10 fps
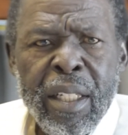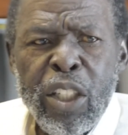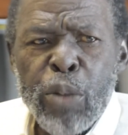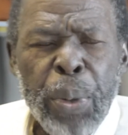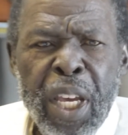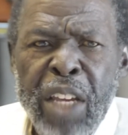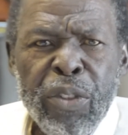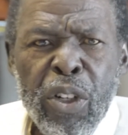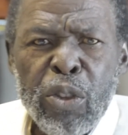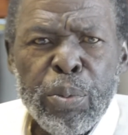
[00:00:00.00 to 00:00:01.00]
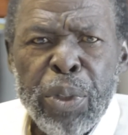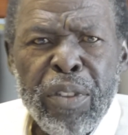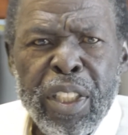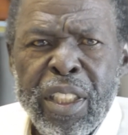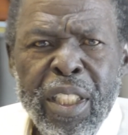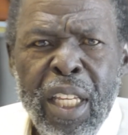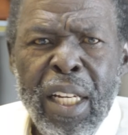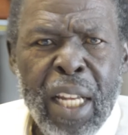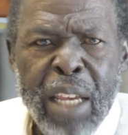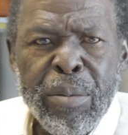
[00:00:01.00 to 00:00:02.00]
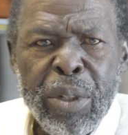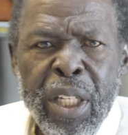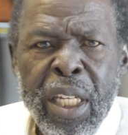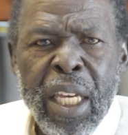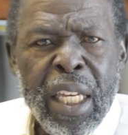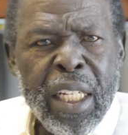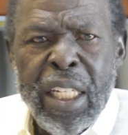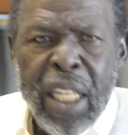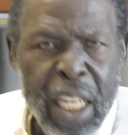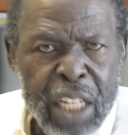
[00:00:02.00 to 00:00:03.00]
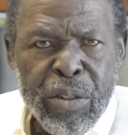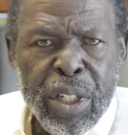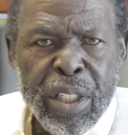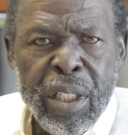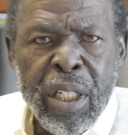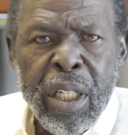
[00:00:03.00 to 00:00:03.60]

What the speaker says: You paying for those privileges in labor and in ignorance.